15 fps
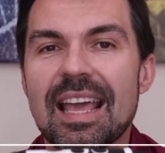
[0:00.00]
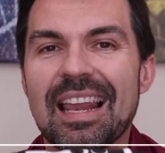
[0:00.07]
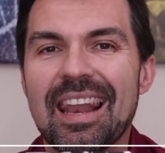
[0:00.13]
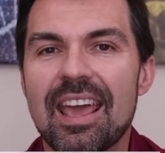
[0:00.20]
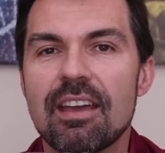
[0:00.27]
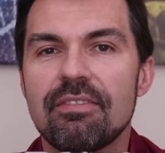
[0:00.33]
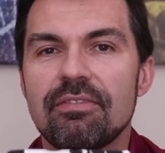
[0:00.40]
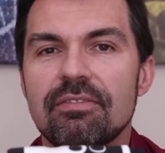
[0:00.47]

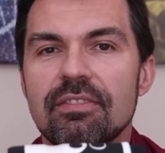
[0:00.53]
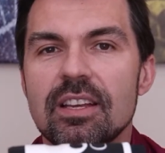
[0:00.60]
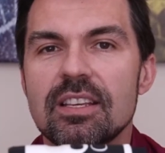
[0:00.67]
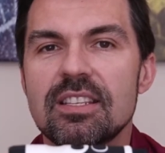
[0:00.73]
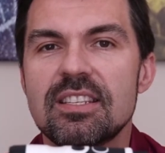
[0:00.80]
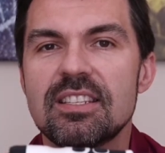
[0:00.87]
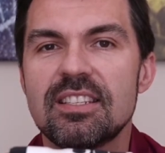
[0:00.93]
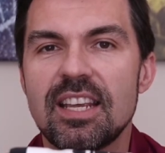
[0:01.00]

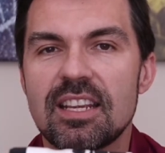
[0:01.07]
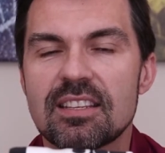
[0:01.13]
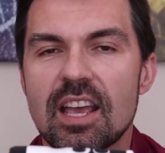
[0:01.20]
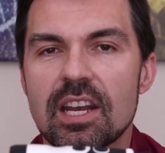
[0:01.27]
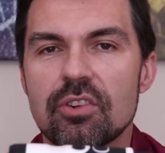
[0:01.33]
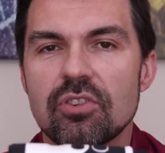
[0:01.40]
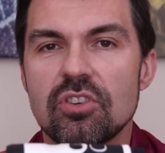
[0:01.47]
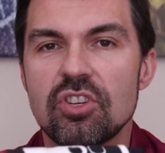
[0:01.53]

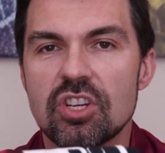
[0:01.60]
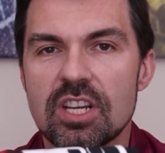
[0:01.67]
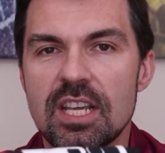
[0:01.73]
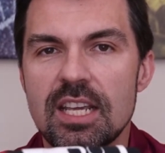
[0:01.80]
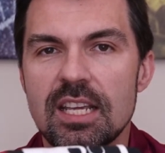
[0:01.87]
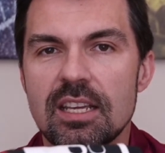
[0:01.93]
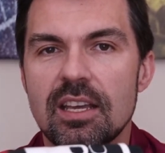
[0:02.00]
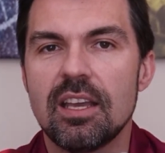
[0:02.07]

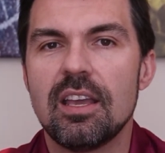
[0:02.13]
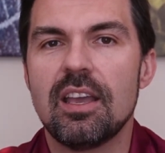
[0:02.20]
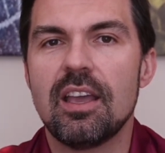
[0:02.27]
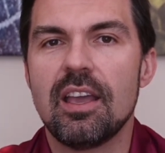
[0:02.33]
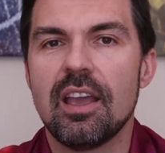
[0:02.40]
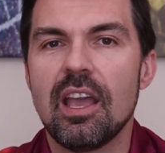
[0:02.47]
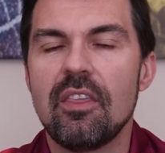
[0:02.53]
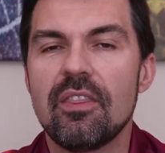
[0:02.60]
LF600G,
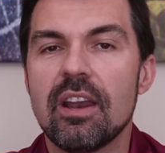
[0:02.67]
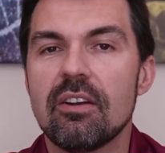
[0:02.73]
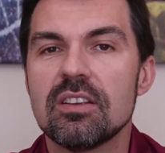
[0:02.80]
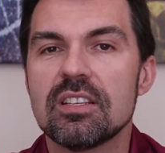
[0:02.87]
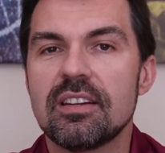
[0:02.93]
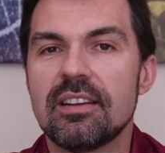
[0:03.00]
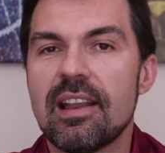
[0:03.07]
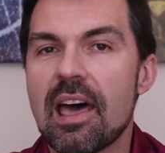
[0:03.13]
and there
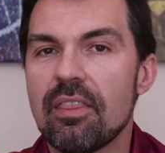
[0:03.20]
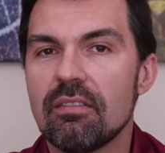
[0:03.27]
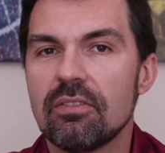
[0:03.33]
is another